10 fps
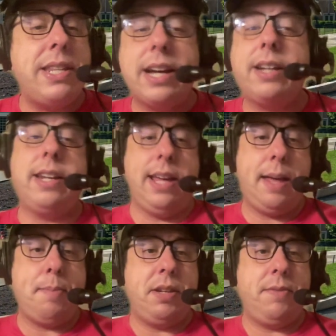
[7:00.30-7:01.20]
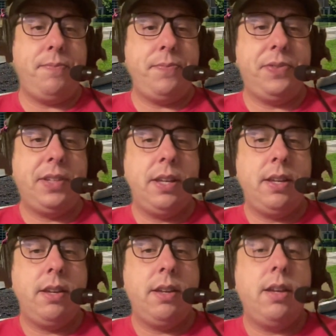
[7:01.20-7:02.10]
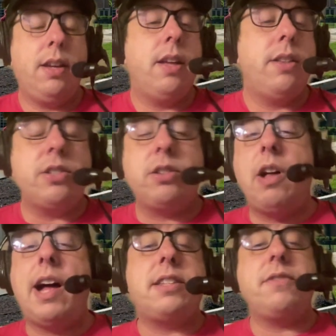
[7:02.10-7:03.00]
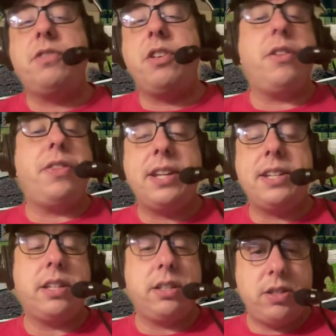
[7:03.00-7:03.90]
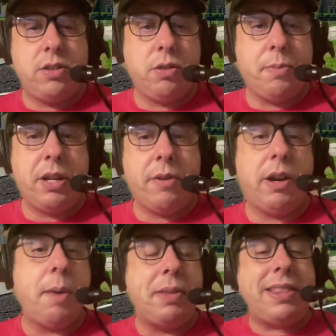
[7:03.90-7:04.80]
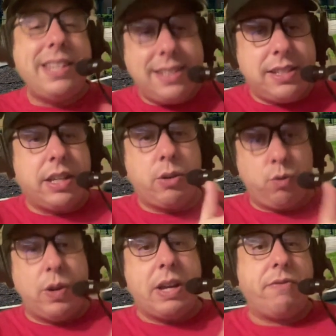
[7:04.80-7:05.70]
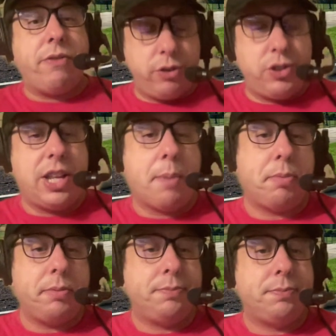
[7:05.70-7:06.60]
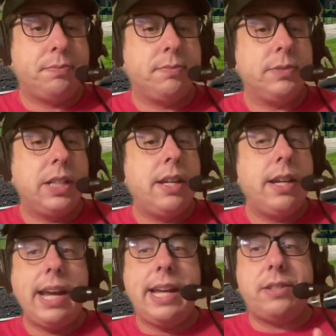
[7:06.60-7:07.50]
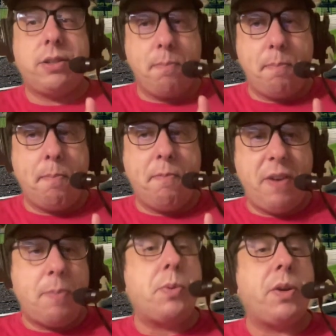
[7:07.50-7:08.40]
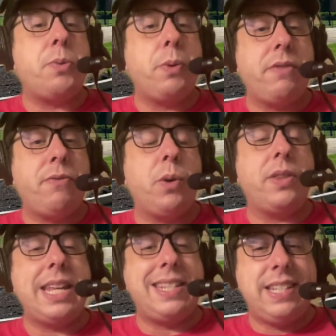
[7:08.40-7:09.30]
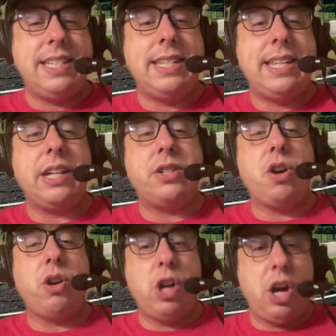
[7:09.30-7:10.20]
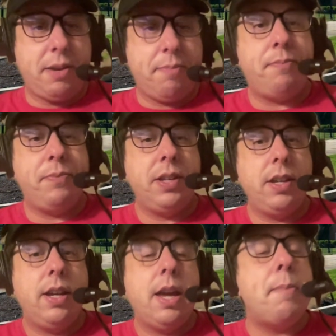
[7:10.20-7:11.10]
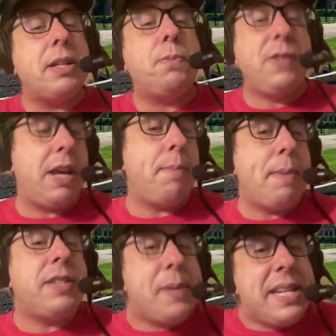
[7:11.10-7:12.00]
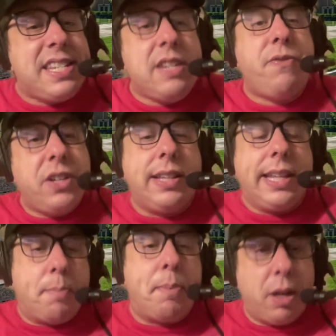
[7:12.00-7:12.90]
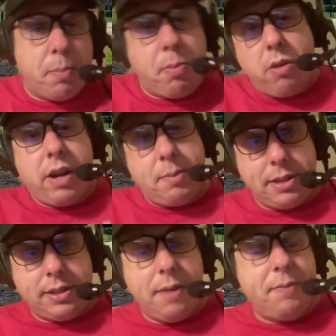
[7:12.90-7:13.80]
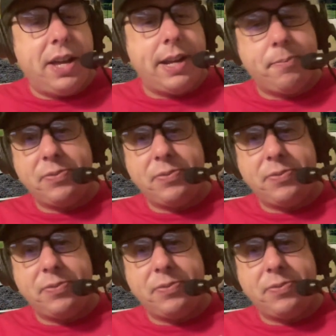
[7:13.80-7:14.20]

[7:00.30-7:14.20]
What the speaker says: that going to happen? There's lots of little things that still could be going on, but this is a great first step. It's February 24th, and season tickets are gone. It makes BC feel like a bigger program, doesn't it? Like